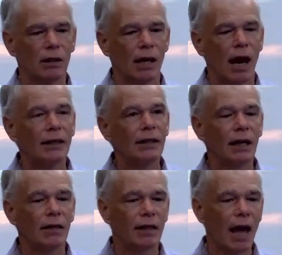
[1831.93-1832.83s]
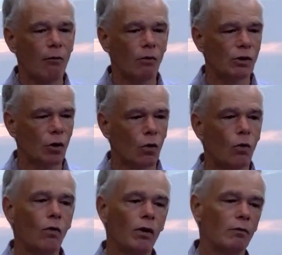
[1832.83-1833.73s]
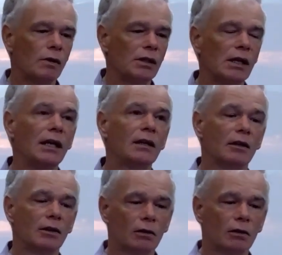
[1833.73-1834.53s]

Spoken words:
And yet that was all that was needed